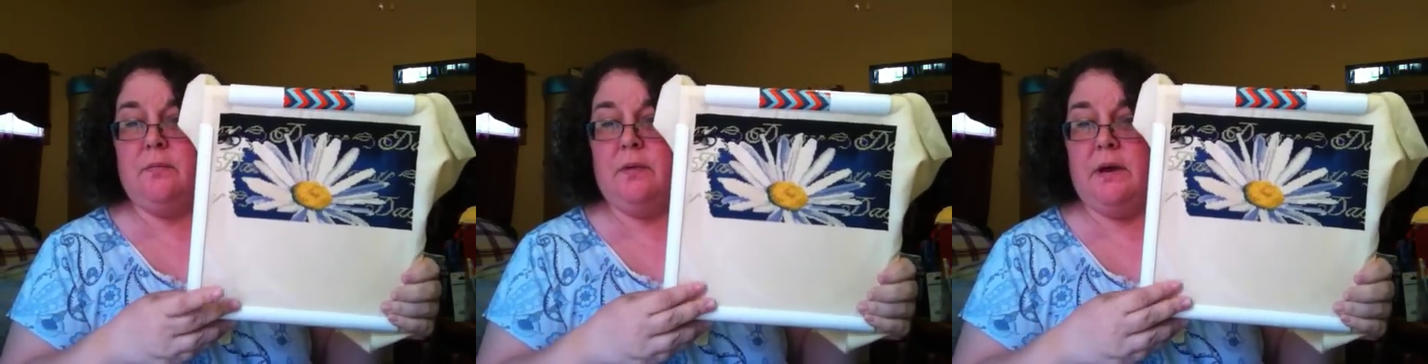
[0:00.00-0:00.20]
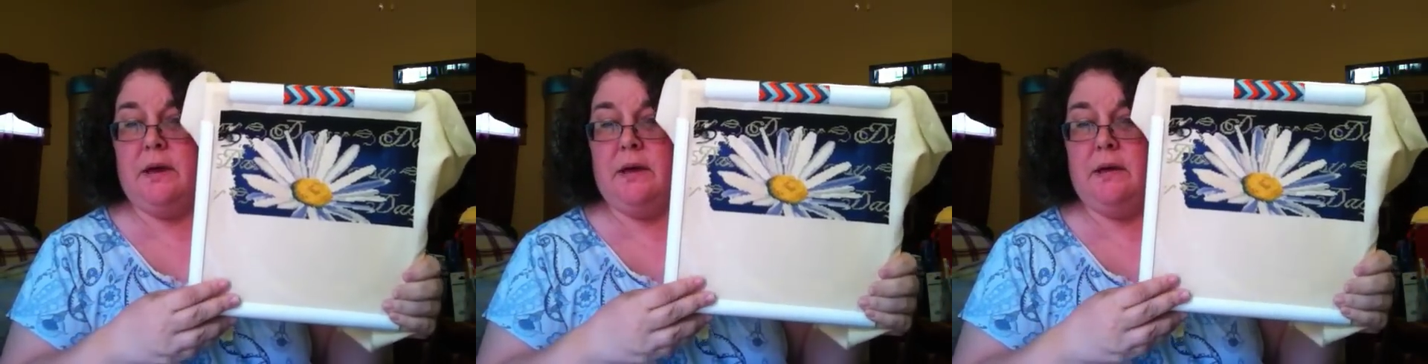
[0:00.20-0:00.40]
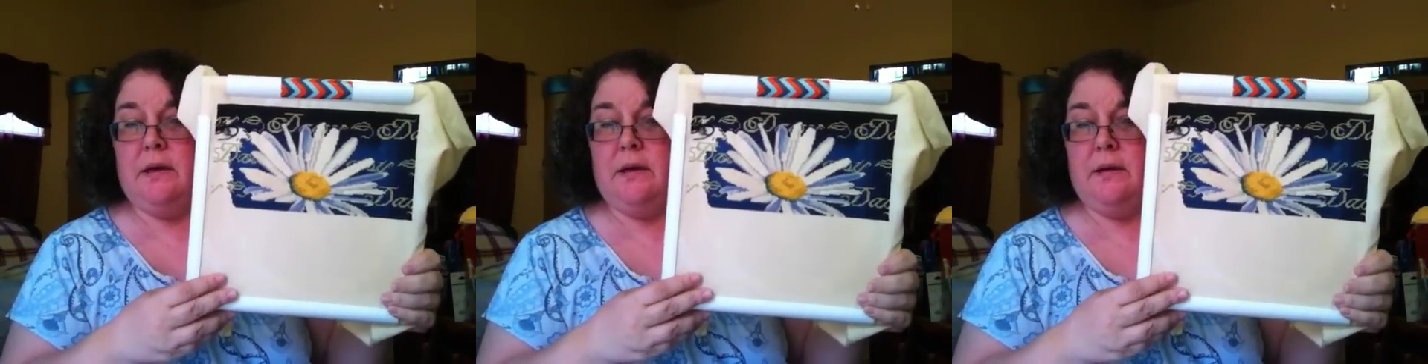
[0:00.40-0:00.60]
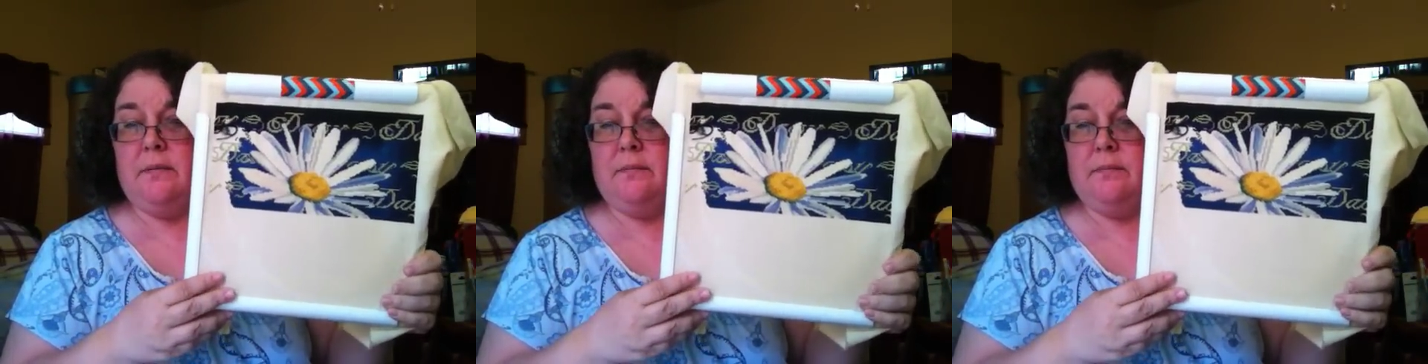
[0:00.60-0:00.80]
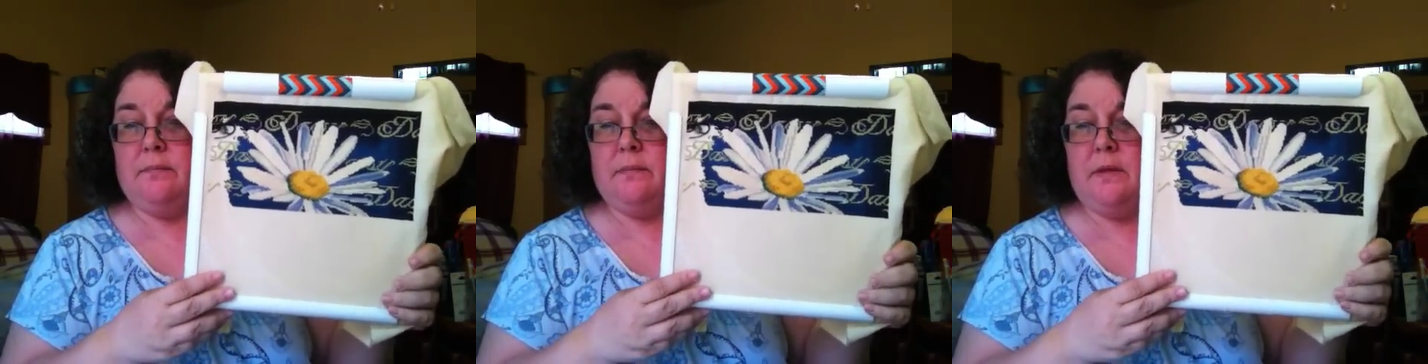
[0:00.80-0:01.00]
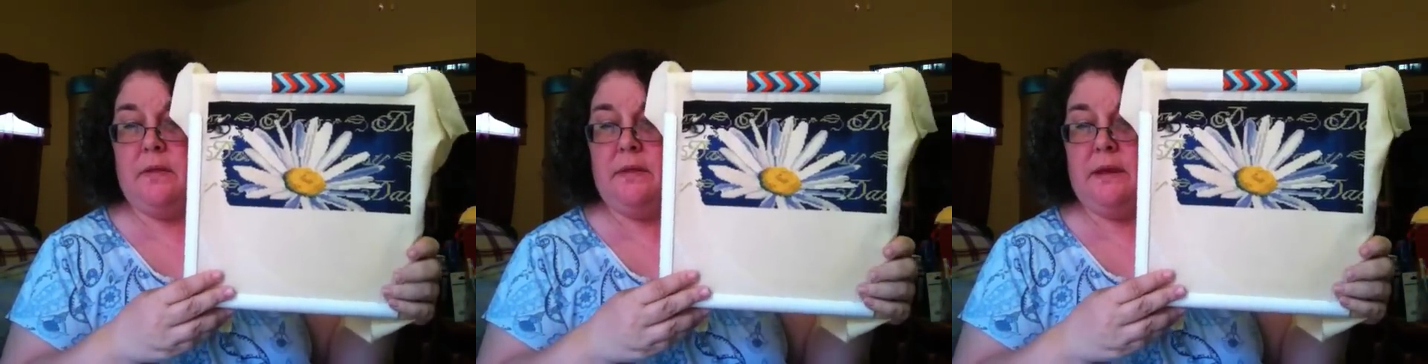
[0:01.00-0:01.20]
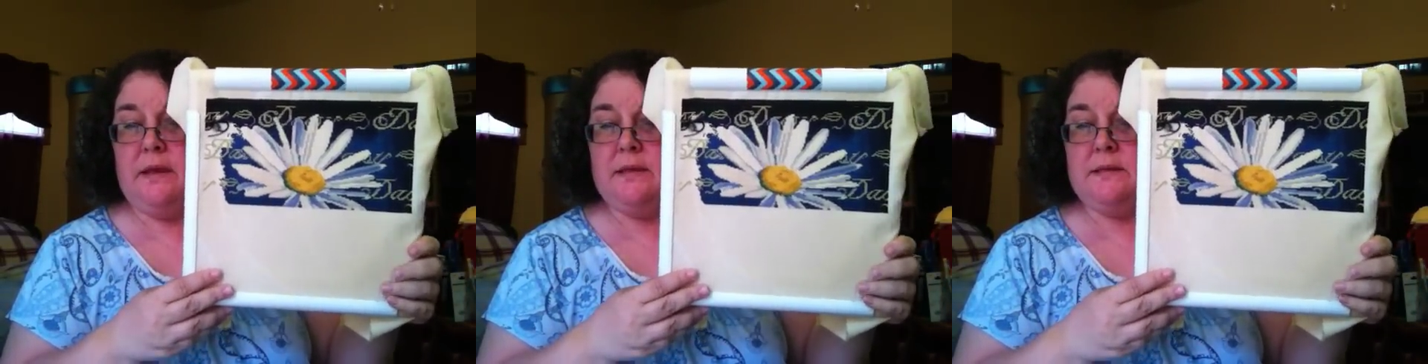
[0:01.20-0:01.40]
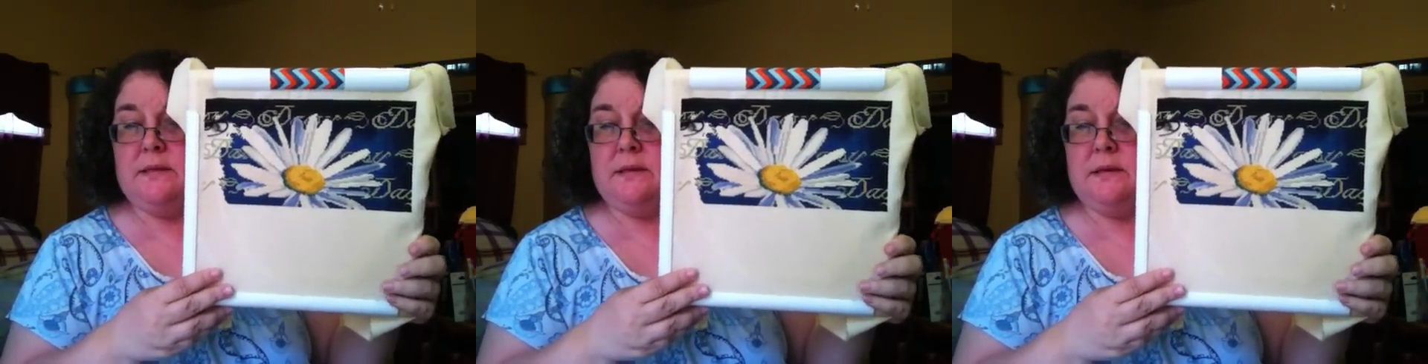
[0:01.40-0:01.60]
by, I think
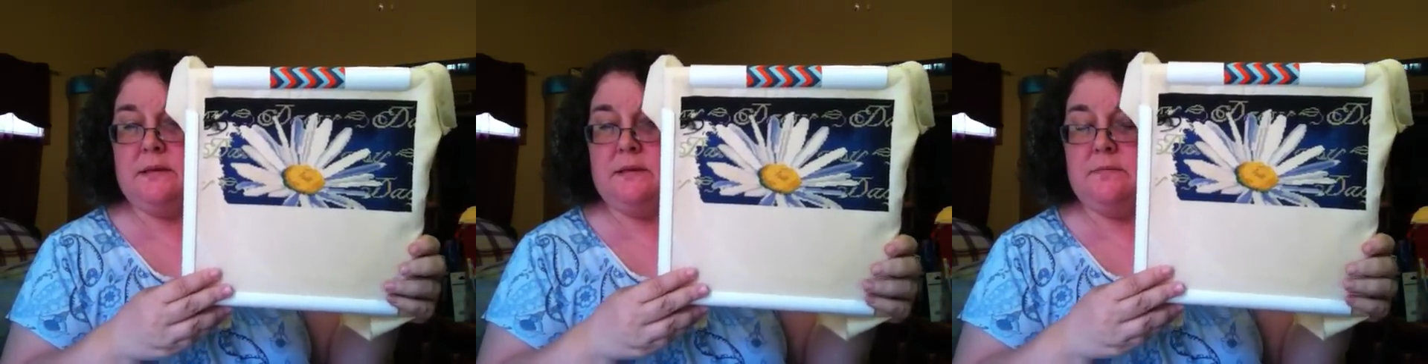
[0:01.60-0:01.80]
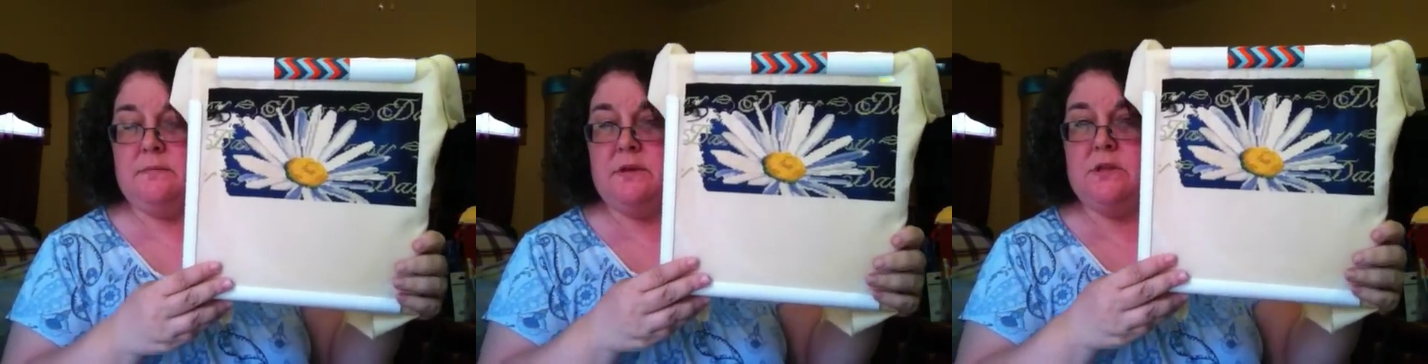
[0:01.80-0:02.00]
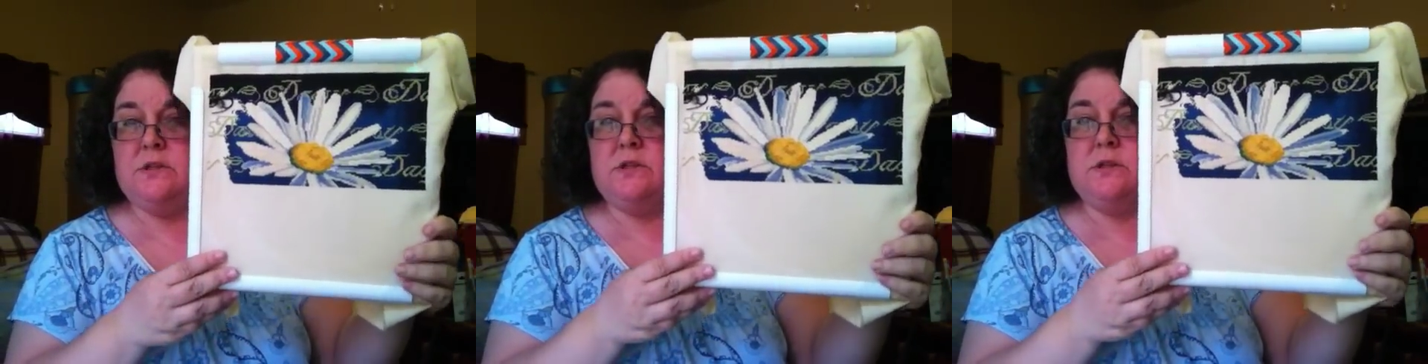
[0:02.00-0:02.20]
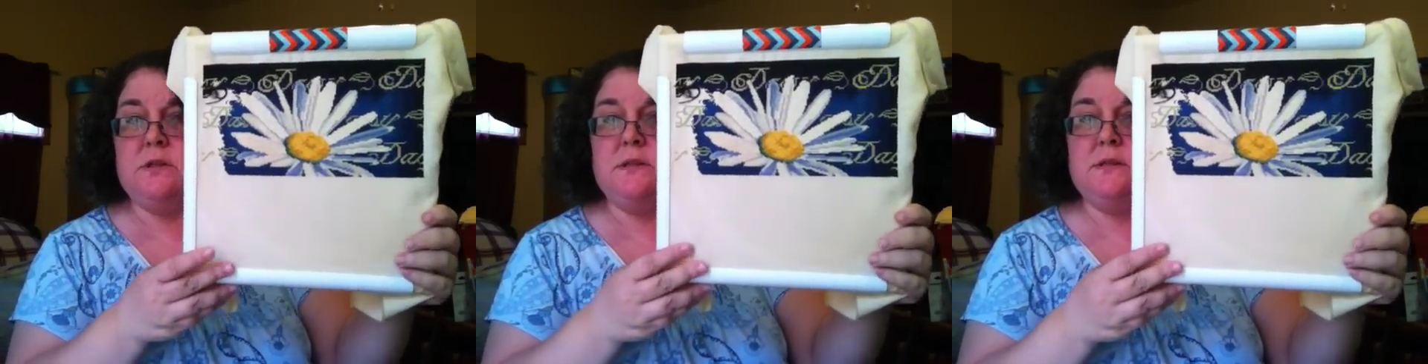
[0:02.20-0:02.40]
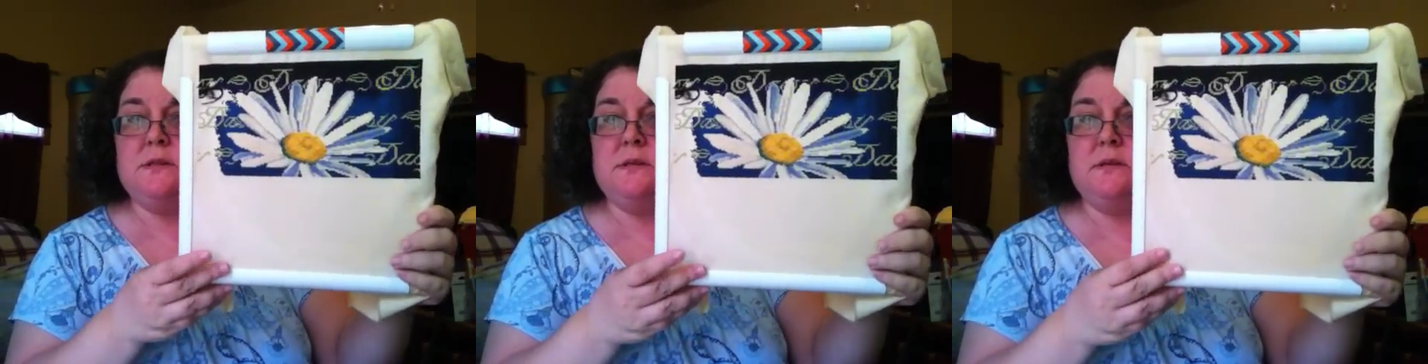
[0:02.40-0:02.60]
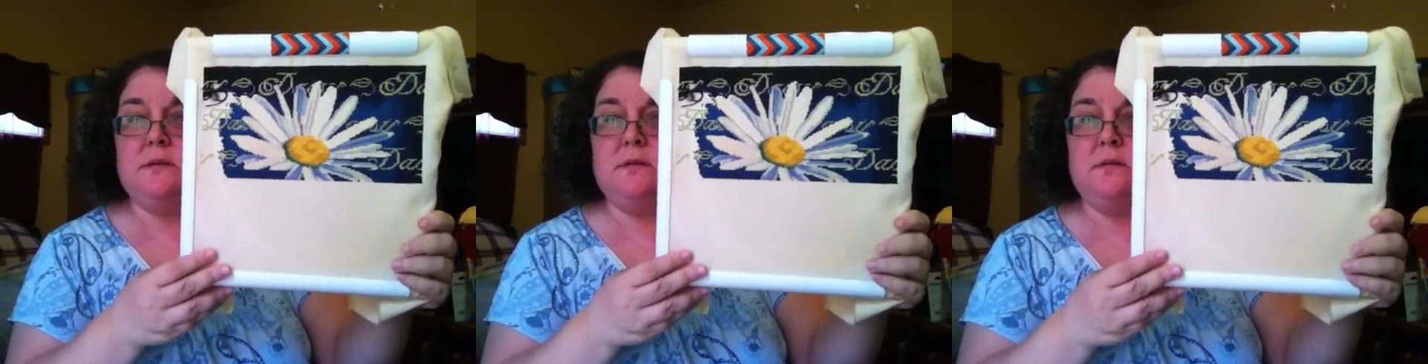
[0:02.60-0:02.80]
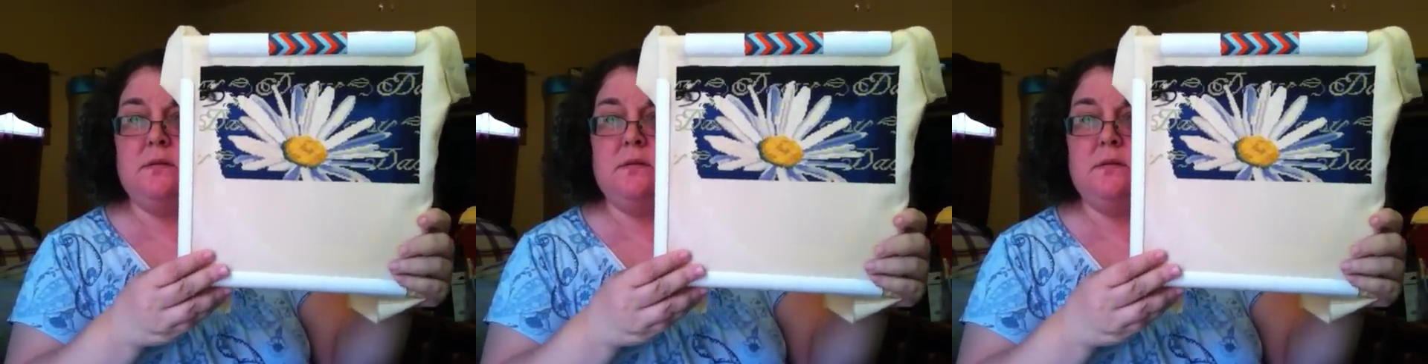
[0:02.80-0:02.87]
it's Dimensions,